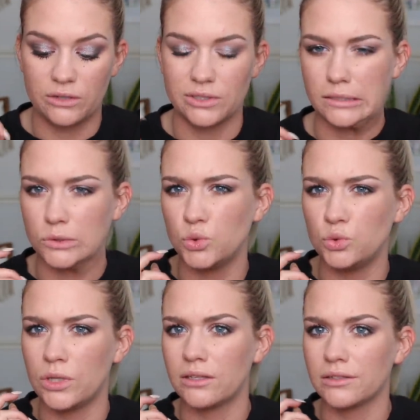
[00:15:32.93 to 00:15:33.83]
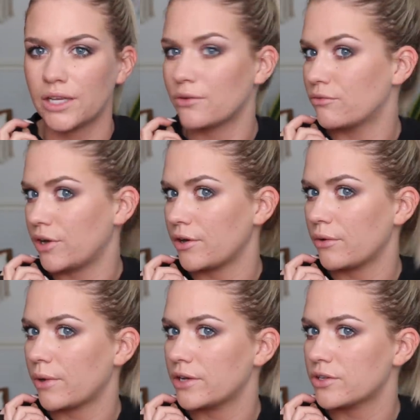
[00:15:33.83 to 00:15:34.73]
I was like, ooh, that looks like
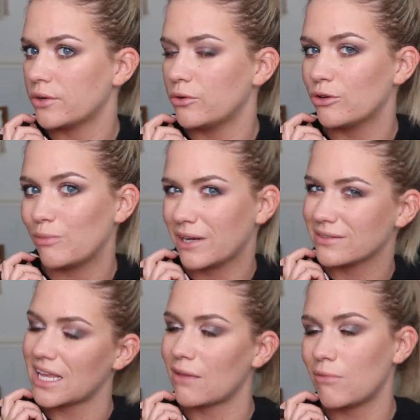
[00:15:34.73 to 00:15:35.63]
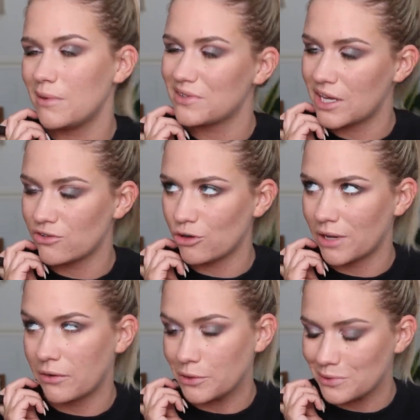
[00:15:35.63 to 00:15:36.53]
very red toned, but I was like, maybe Saint
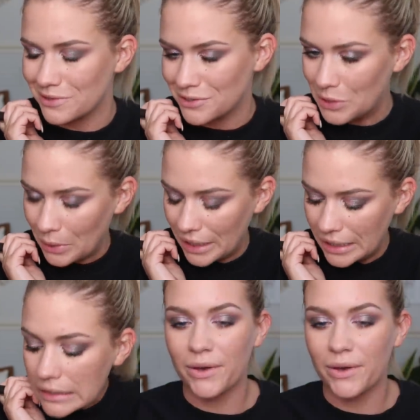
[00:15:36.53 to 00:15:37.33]
Tropez knows what they're doing.